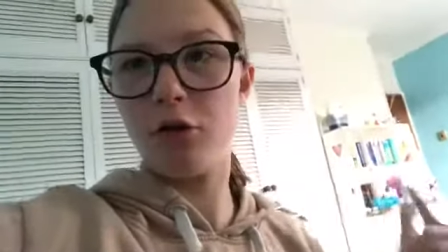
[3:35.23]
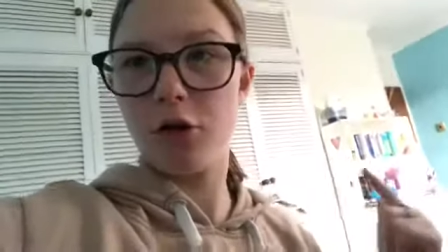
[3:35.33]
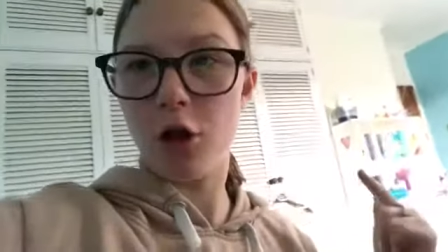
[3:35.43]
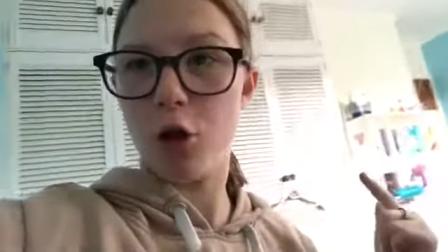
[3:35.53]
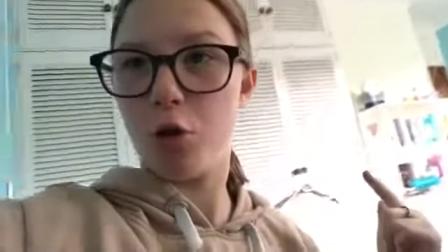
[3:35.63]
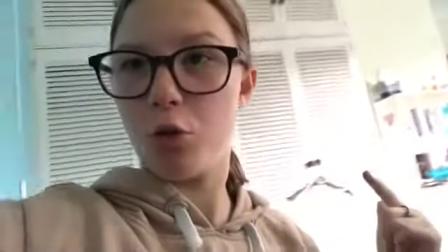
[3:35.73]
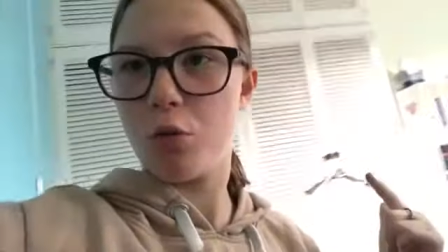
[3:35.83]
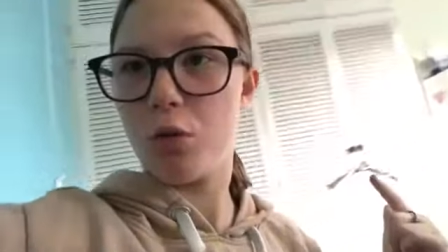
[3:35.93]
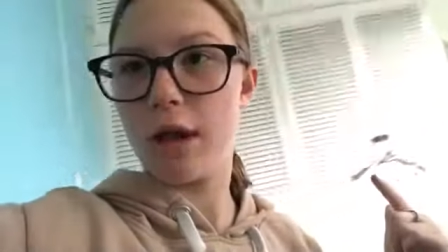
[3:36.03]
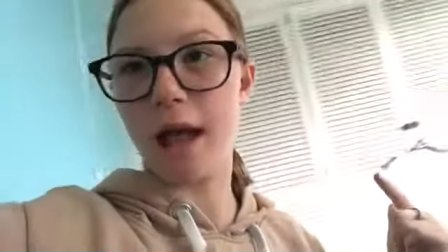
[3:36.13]
so
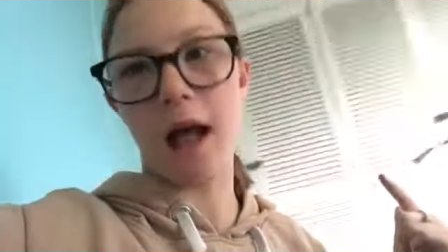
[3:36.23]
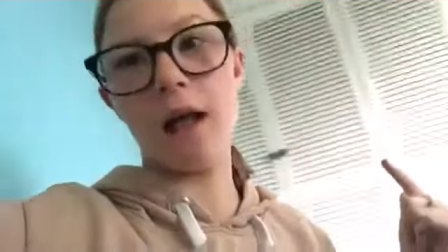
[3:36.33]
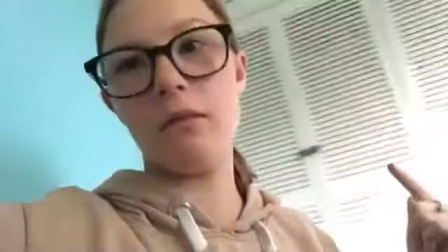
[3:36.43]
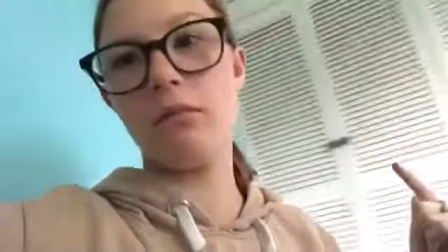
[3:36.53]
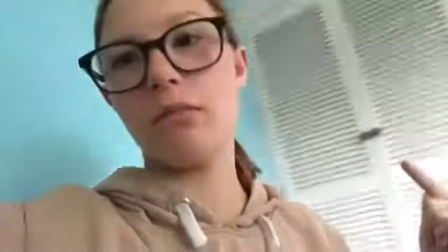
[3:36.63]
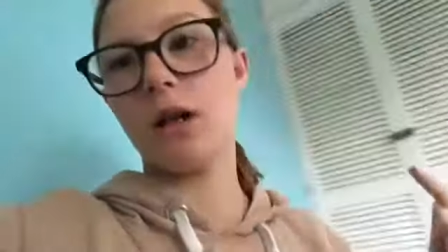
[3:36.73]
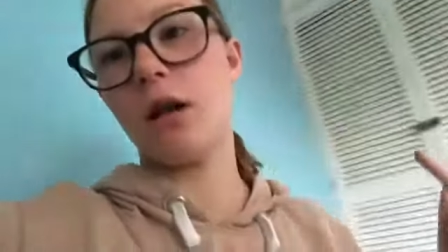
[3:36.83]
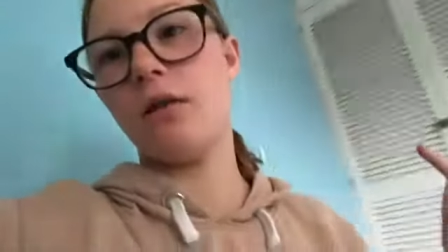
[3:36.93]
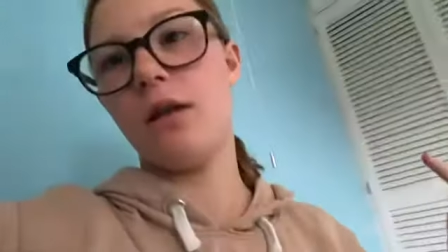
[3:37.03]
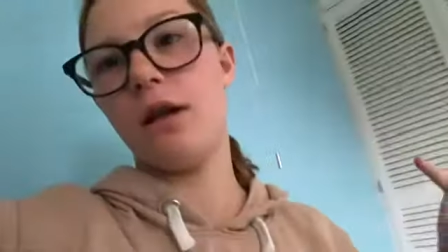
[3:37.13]
yeah I'm
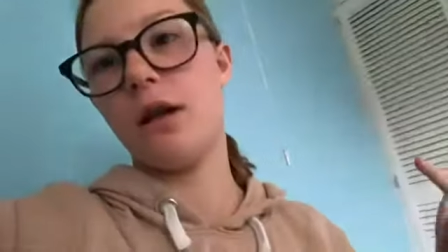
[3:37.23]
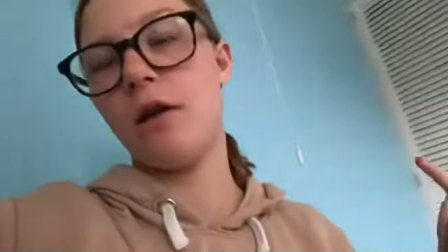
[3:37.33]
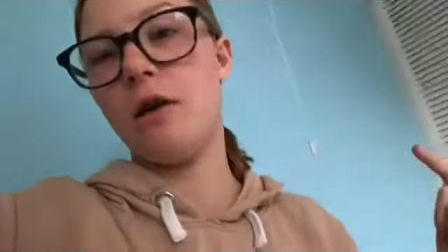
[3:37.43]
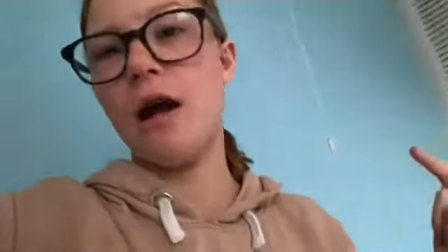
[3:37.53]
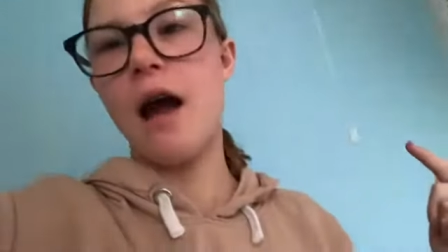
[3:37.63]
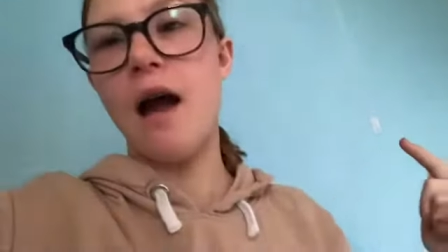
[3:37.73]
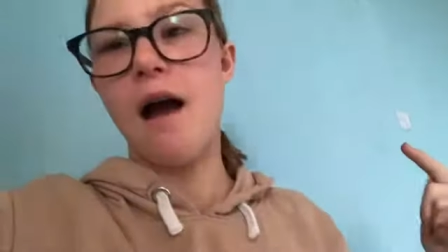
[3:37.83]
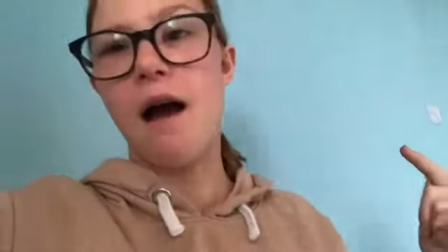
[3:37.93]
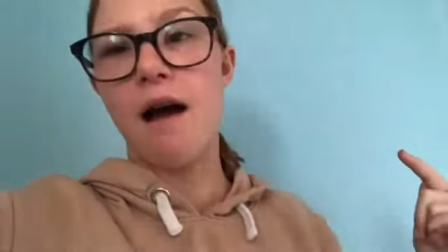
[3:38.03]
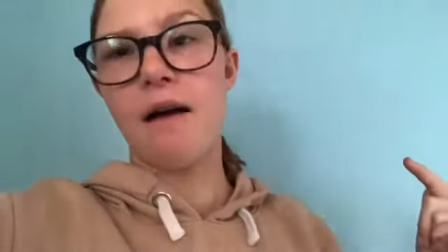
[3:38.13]
going to
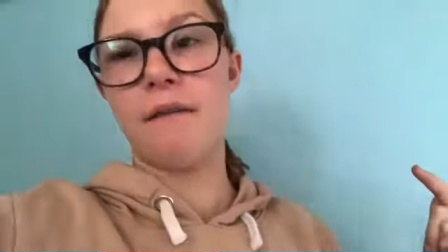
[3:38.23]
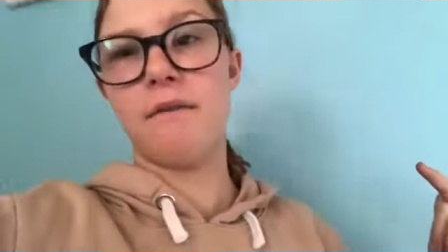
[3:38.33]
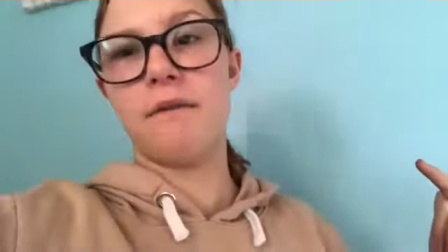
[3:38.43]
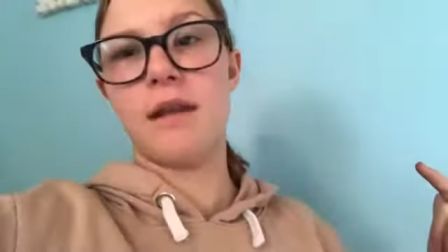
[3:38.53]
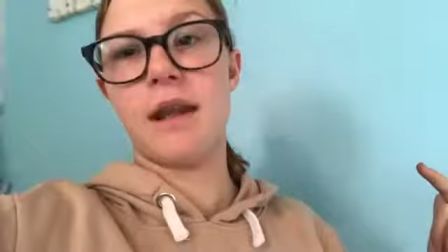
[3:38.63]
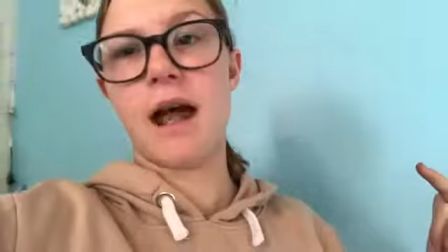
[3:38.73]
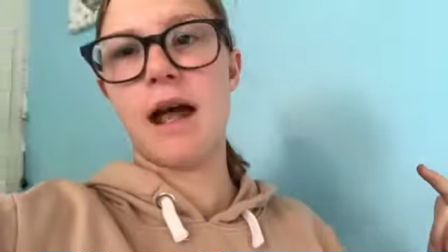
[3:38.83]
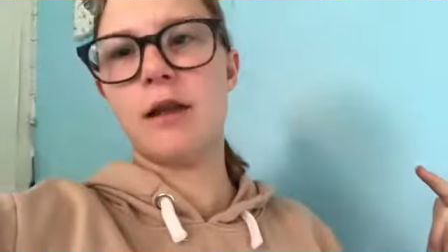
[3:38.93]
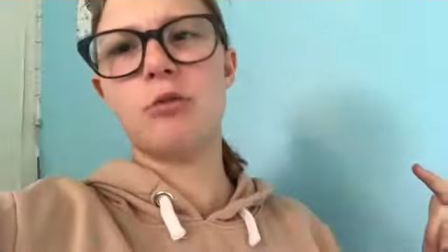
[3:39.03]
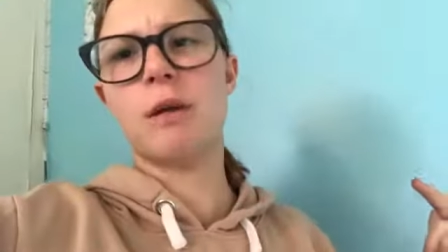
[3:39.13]
have that
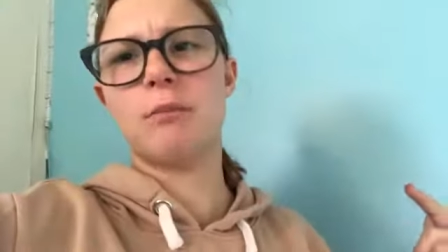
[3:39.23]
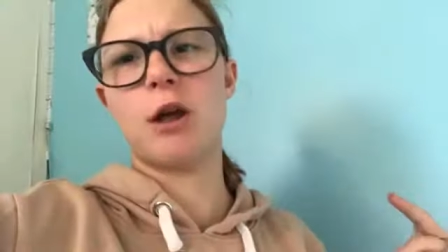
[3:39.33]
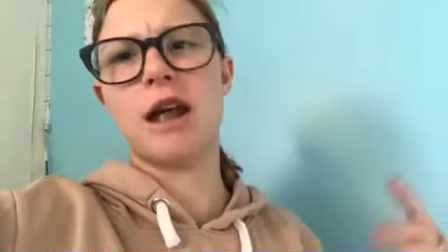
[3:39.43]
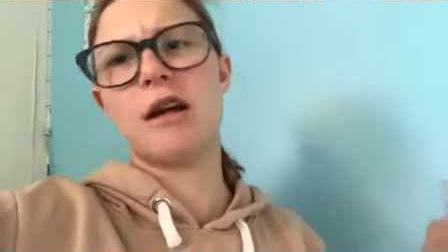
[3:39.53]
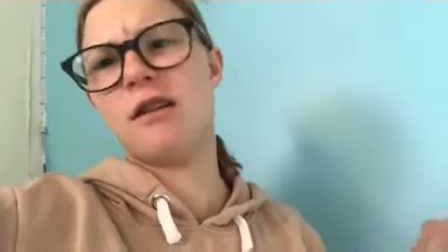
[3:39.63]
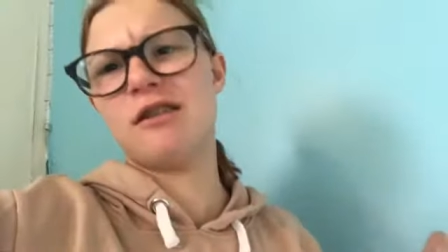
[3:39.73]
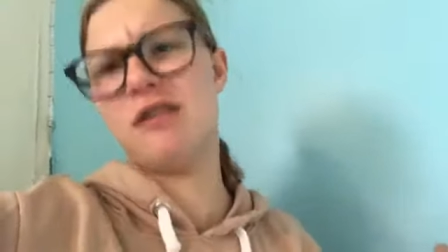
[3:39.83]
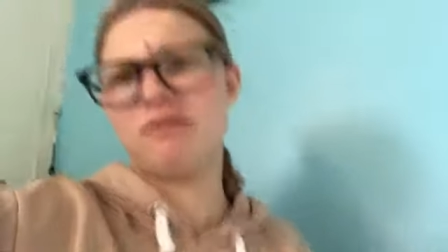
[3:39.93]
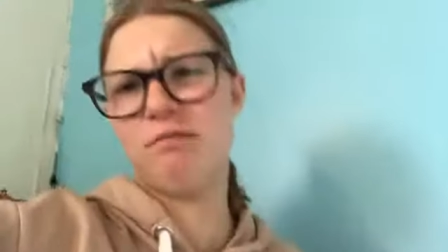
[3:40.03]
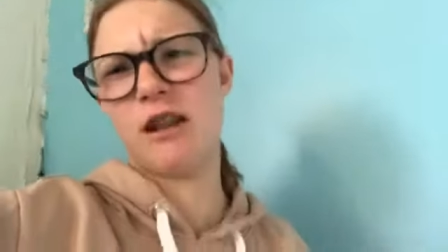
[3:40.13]
and on my break I just
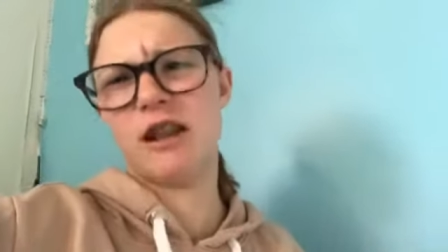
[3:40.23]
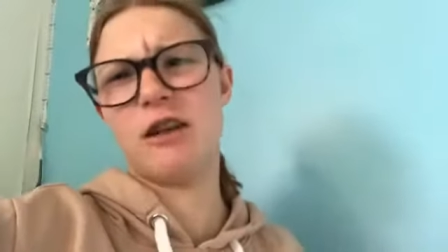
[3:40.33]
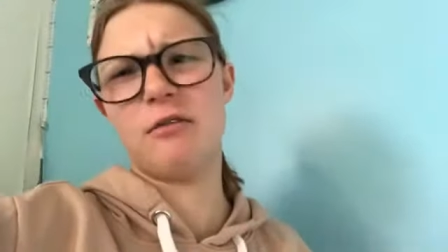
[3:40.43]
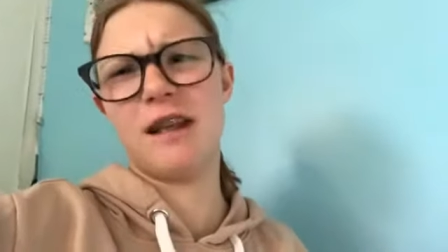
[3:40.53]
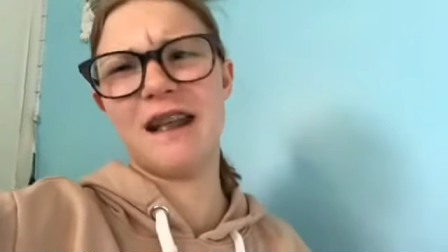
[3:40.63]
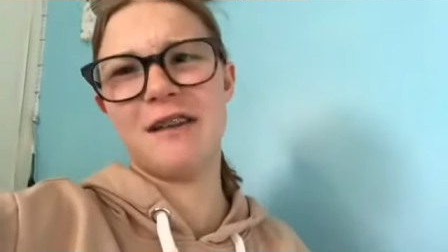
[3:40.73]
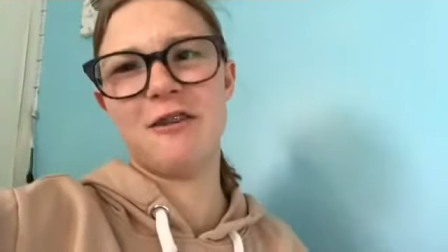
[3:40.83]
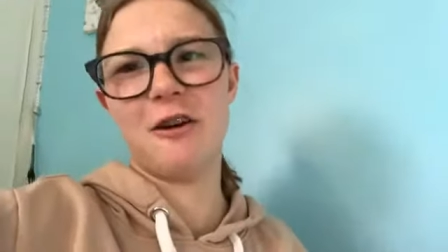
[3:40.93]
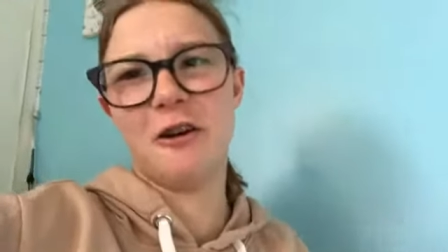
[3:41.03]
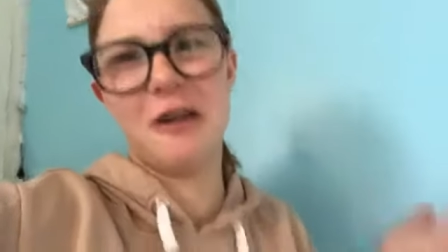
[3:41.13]
like go on TikTok